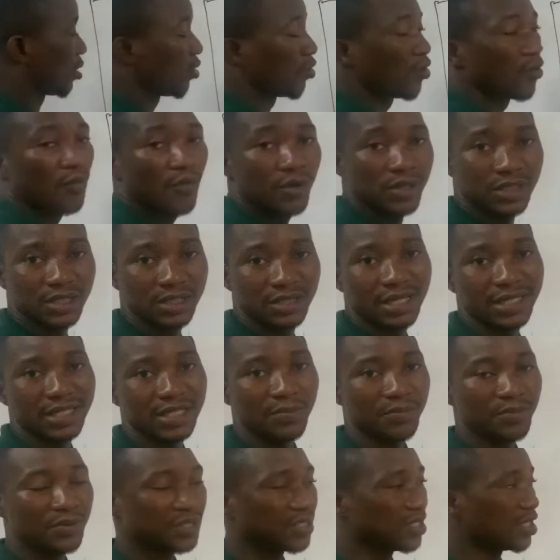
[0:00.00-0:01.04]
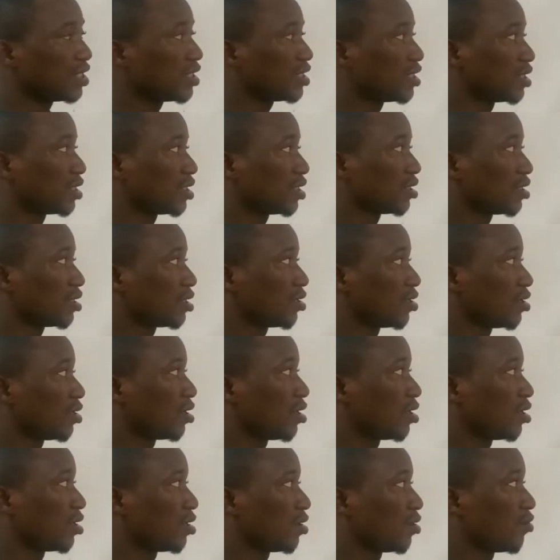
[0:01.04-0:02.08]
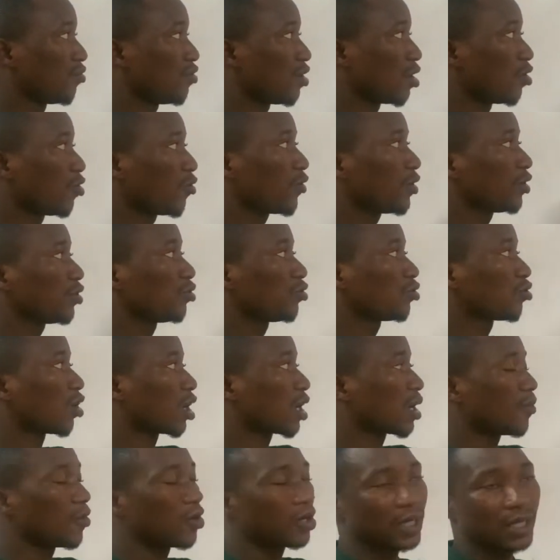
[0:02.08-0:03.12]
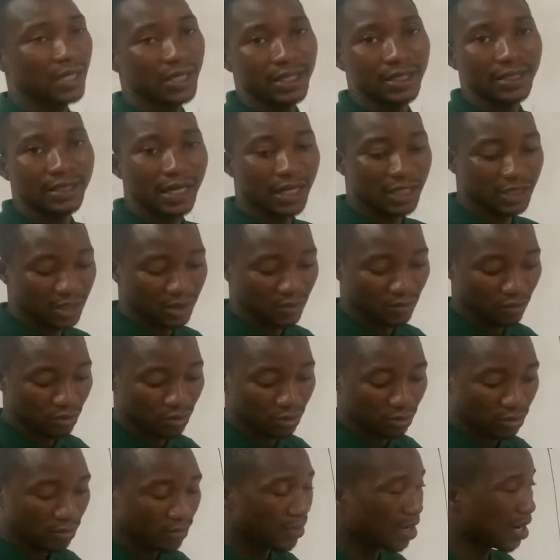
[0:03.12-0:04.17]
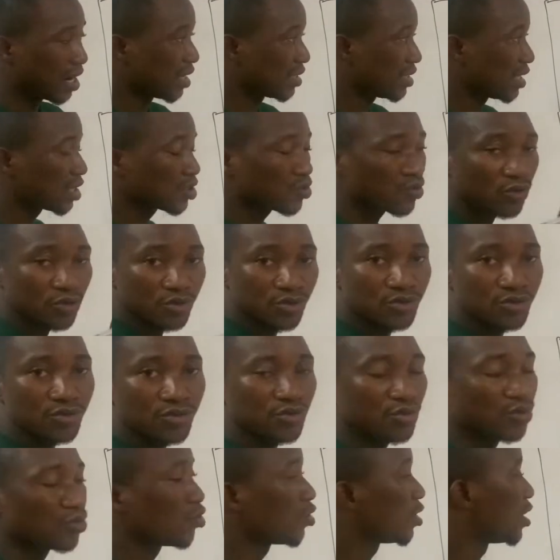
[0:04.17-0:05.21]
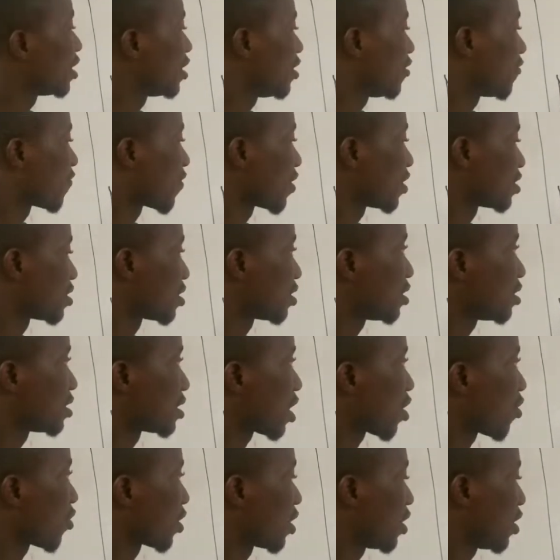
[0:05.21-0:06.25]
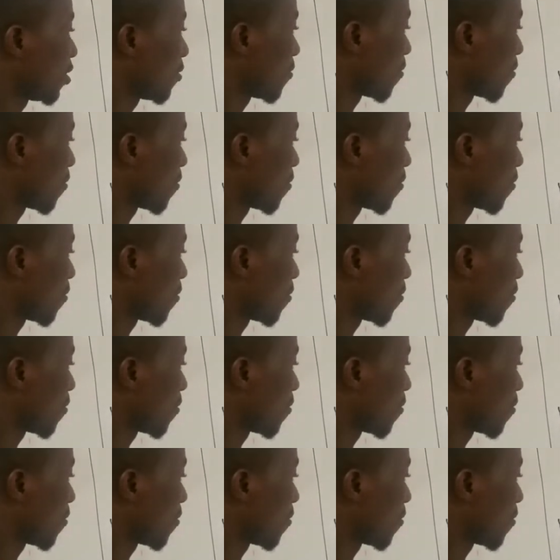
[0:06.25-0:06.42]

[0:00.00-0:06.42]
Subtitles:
which is the depreciation. We are not going to talk about the intangible, but I just want you to know the difference. Is that okay?